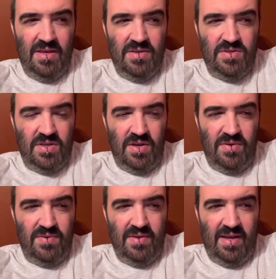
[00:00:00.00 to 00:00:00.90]

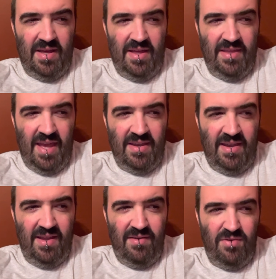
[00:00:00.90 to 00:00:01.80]
So the
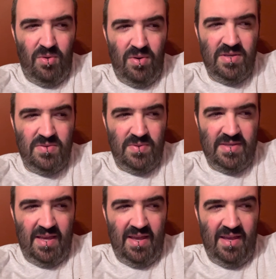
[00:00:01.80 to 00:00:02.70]
ending, of course, was
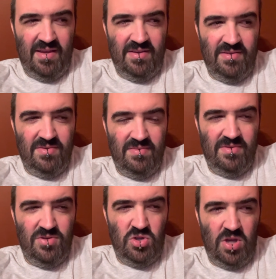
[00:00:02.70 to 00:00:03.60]
a
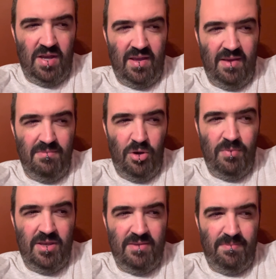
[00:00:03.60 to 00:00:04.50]
shocking
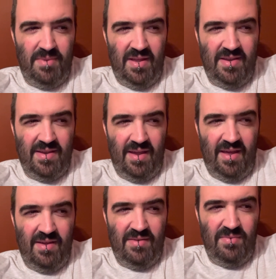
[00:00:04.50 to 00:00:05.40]
moment, but
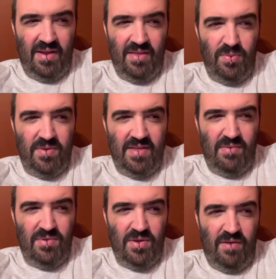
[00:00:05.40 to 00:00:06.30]
I guess we'll see that
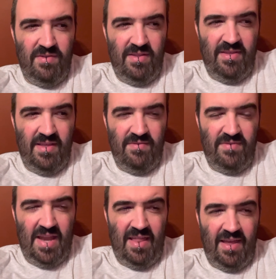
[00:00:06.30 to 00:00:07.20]
resolved in the season
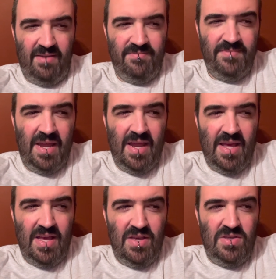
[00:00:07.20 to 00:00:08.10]
finale.
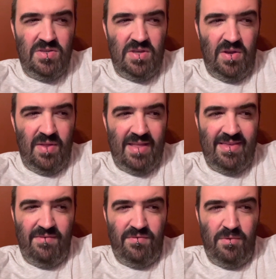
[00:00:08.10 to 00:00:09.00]
So that's
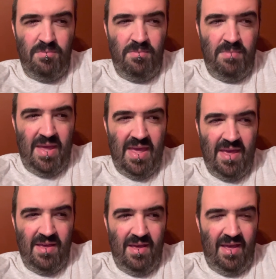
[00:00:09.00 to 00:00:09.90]
it from me,
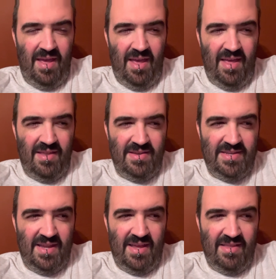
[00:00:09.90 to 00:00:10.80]
and
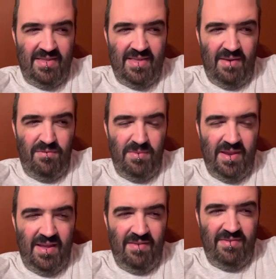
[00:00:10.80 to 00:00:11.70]
it's time for me to
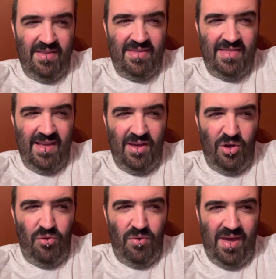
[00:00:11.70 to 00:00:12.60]
give this thing a
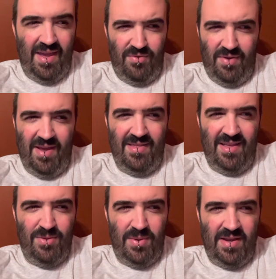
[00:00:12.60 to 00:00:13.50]
grade, right?
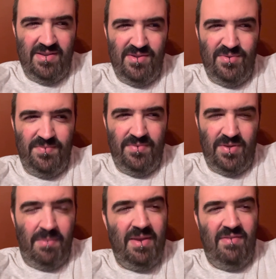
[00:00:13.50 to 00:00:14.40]
That's what I do. So
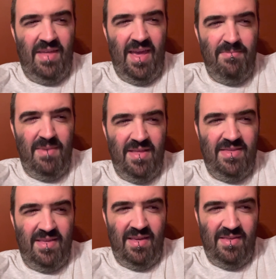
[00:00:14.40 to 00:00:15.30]
I'm gonna give The Handmaid's
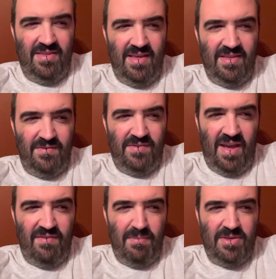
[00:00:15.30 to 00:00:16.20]
Tale Season
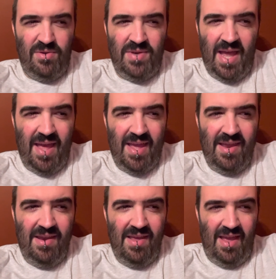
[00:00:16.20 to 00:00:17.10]
5 Episode
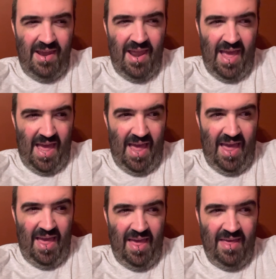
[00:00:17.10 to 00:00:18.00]
9 an A.